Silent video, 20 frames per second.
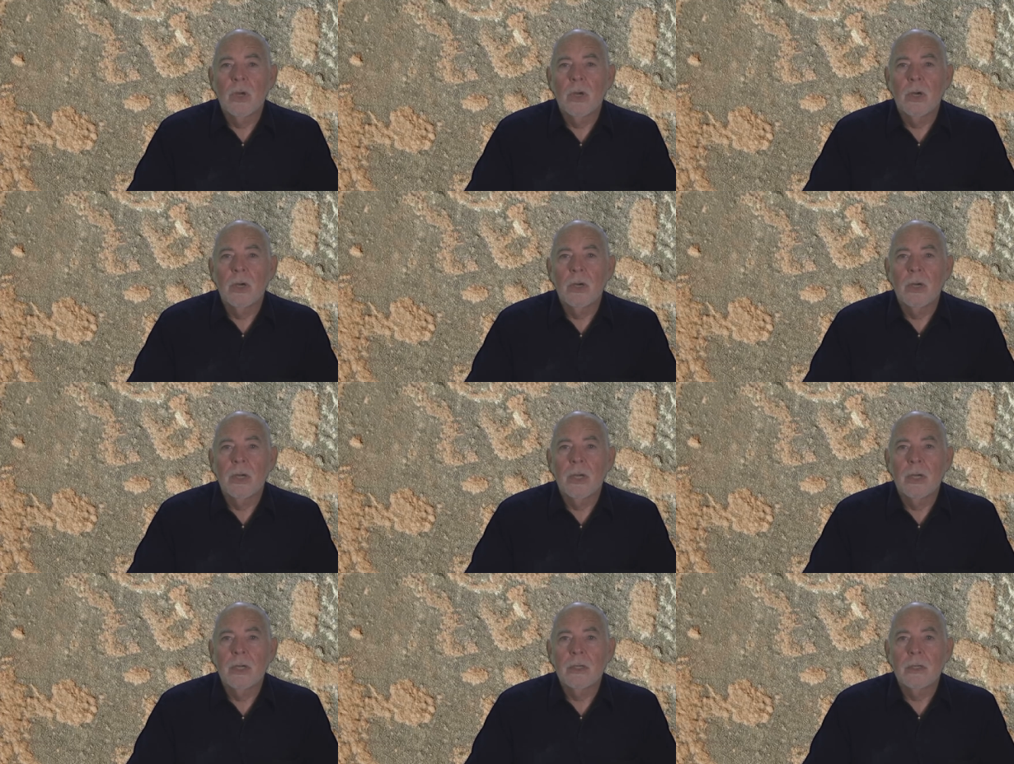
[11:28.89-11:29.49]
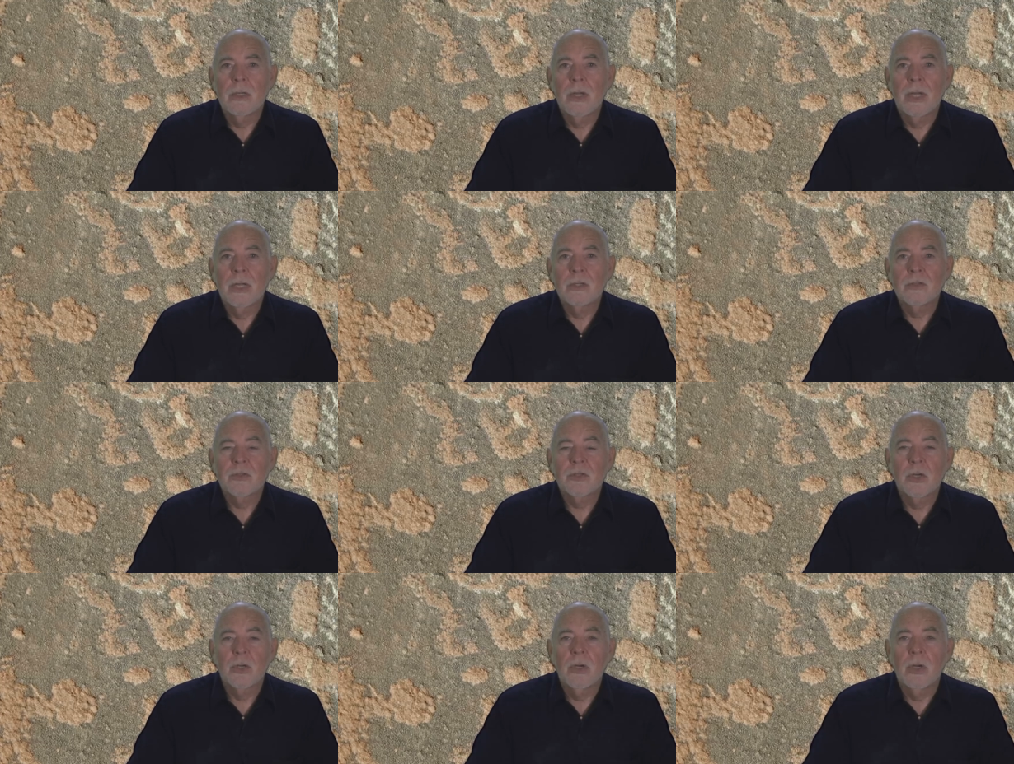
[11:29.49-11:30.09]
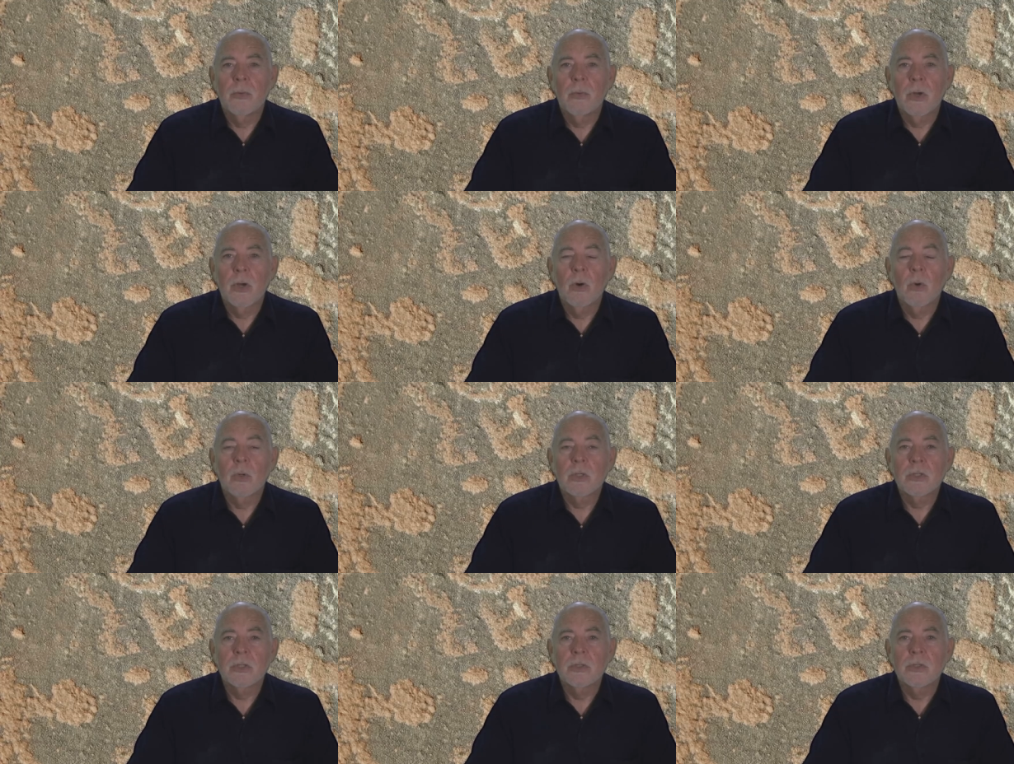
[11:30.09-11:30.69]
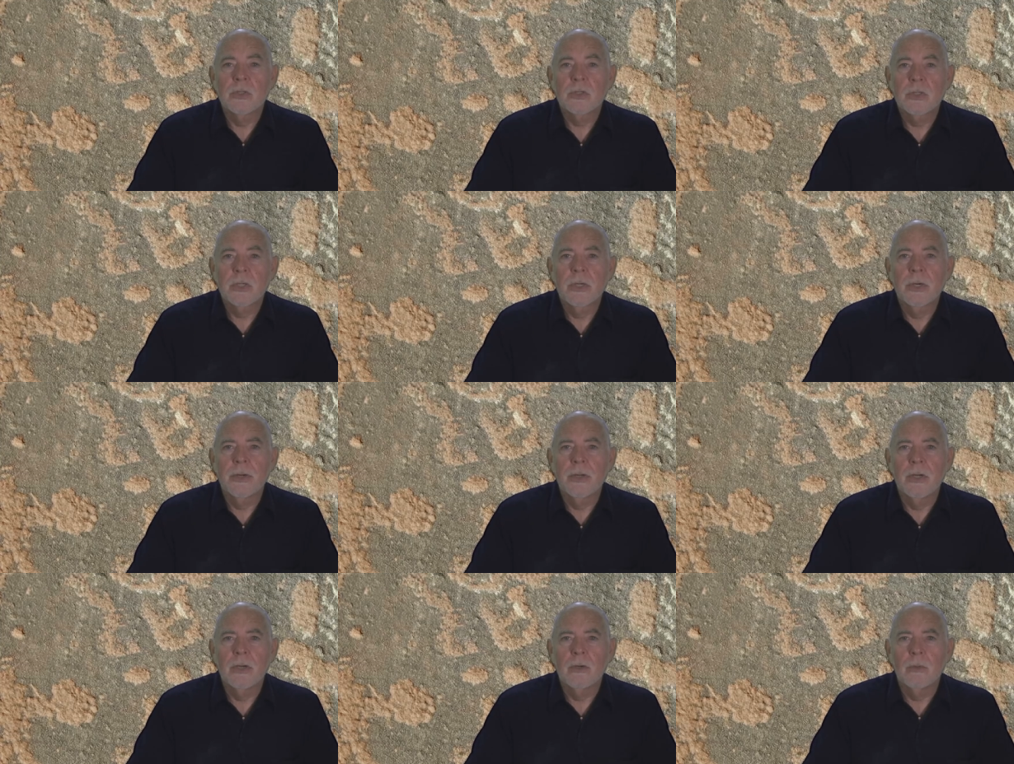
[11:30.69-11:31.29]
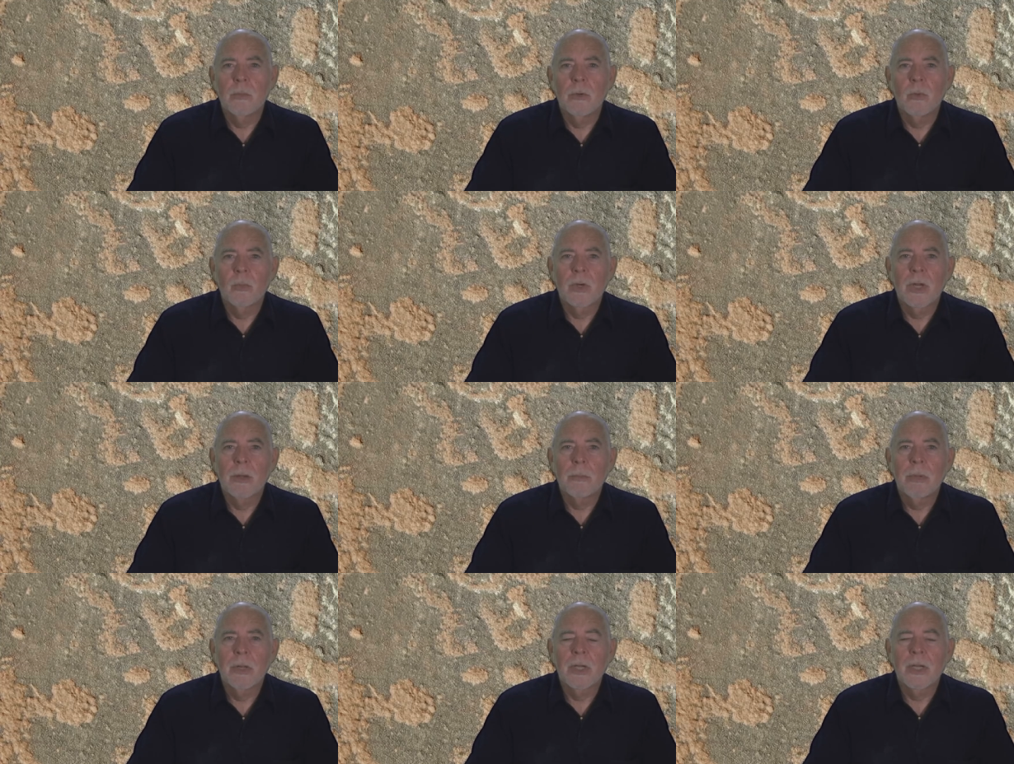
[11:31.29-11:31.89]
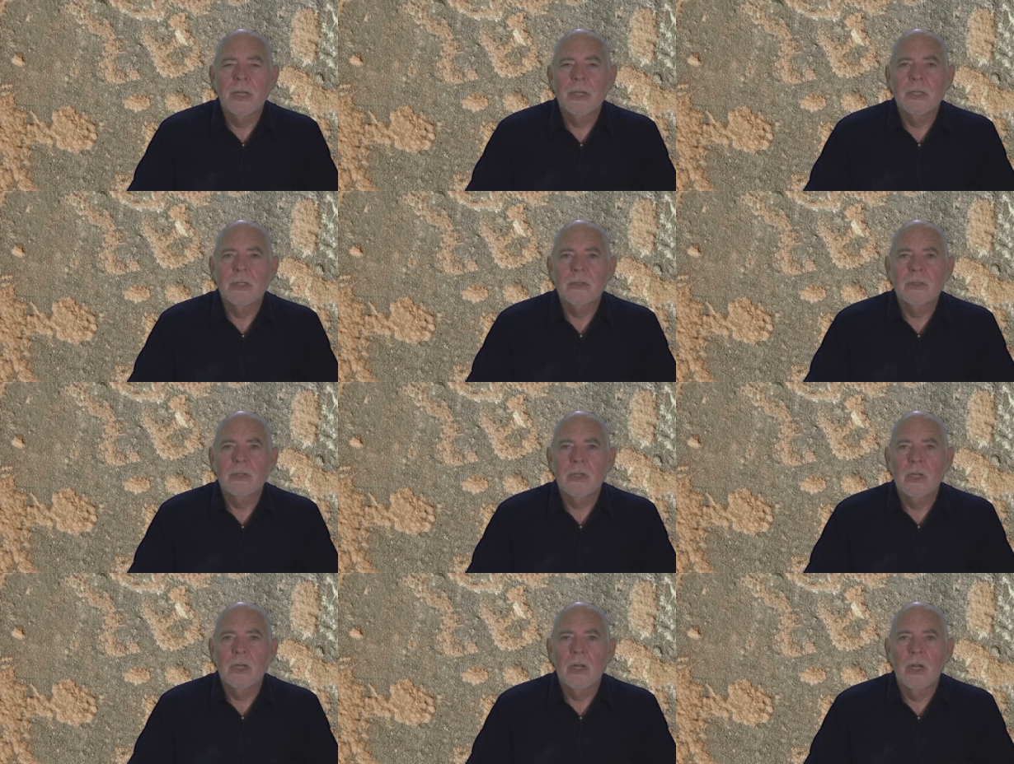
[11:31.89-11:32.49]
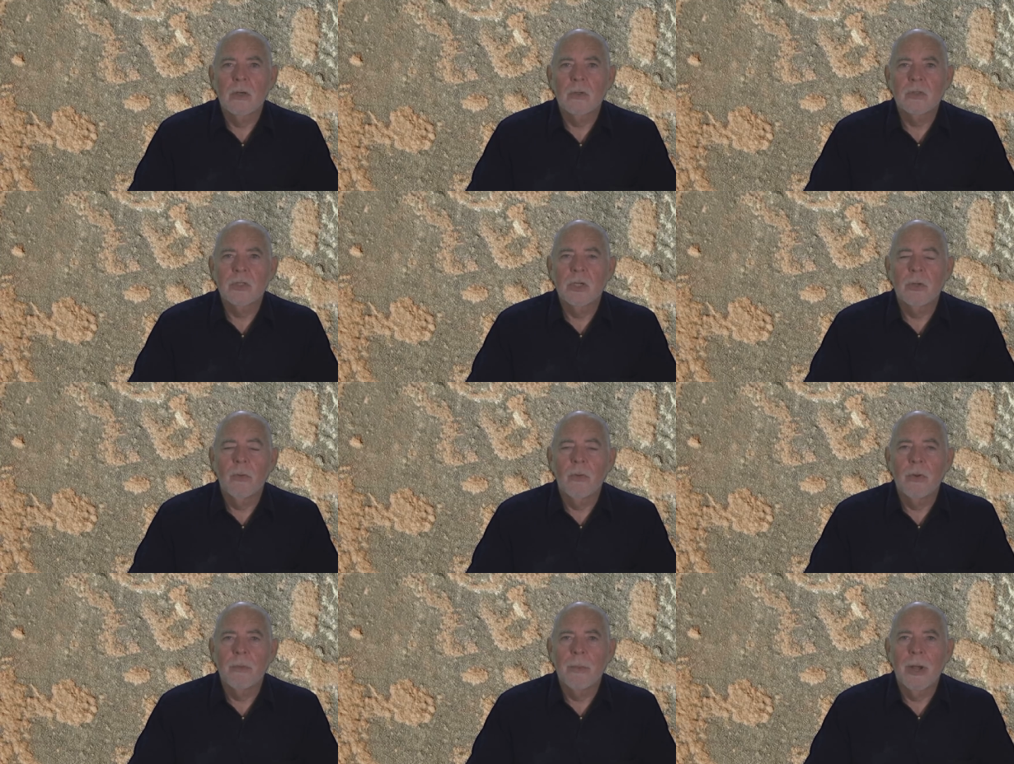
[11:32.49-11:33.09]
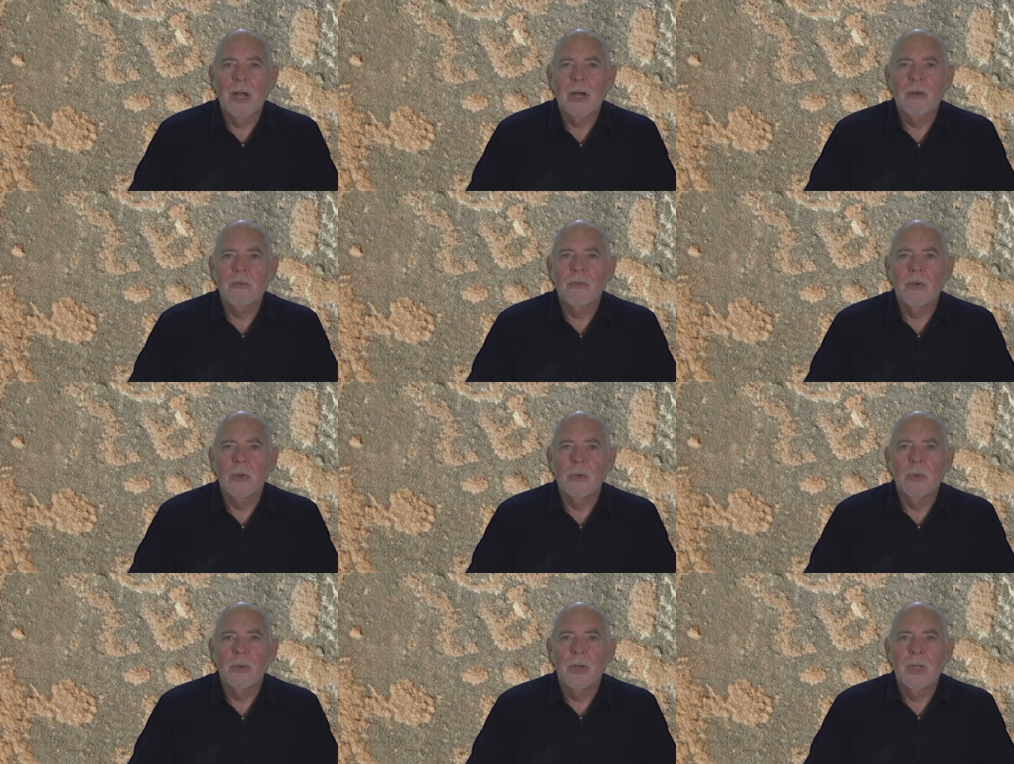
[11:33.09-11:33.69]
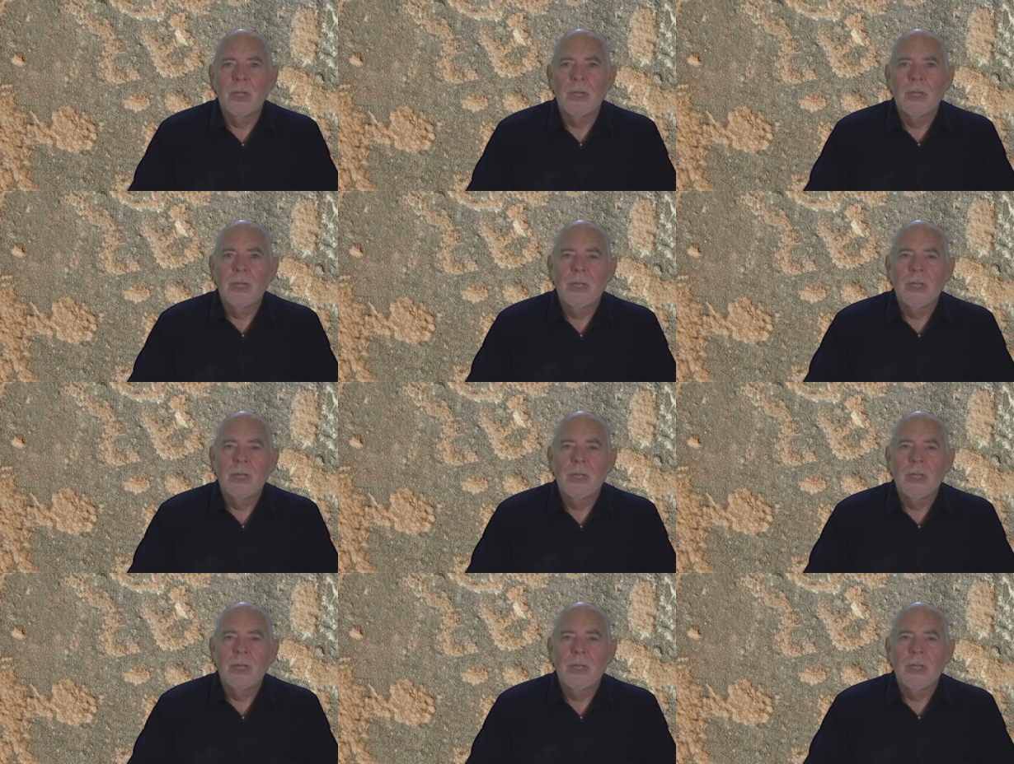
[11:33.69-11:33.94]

uh, st uh, records in stereo, but when I plug in this little auxiliary microphone,